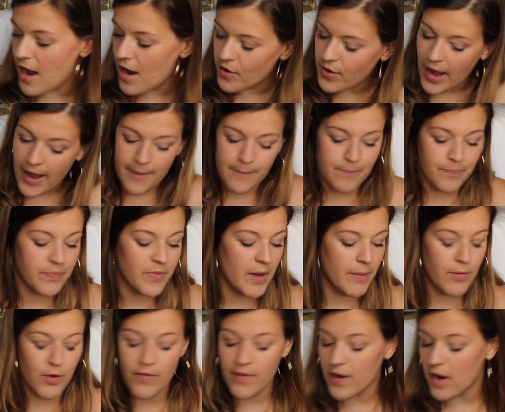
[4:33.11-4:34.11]
Okay,
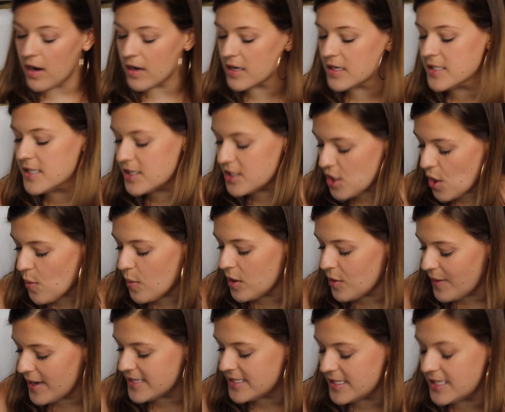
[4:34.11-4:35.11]
moving on because I don't want
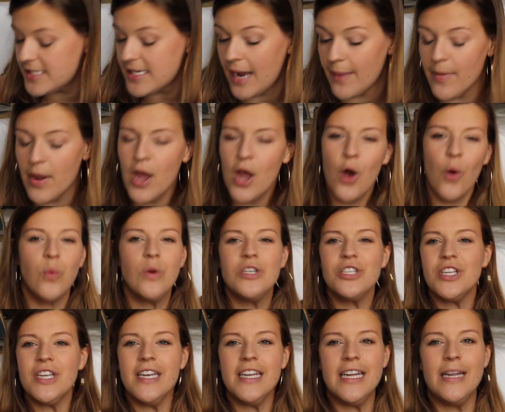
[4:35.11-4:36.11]
to waste any time. We're
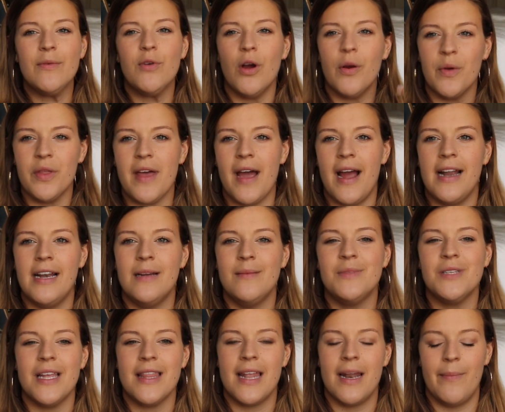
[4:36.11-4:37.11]
just gonna keep going with
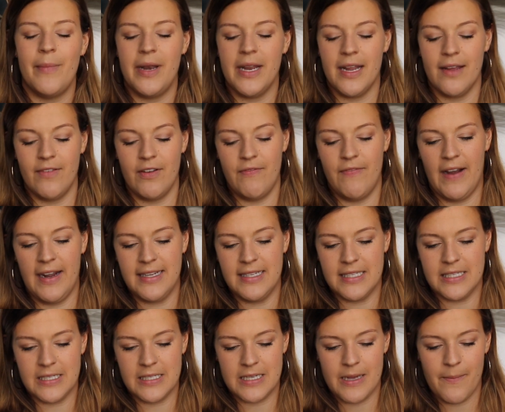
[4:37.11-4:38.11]
items and then I'm gonna give
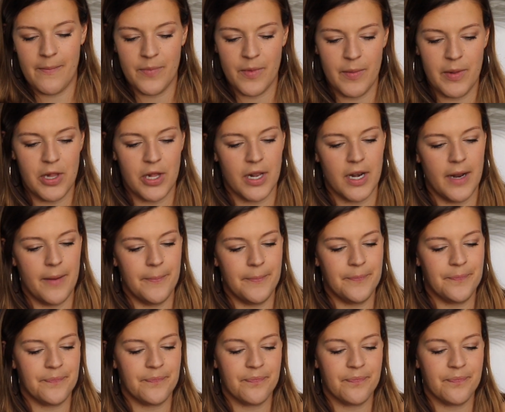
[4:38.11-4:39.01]
advice. Let me look it up.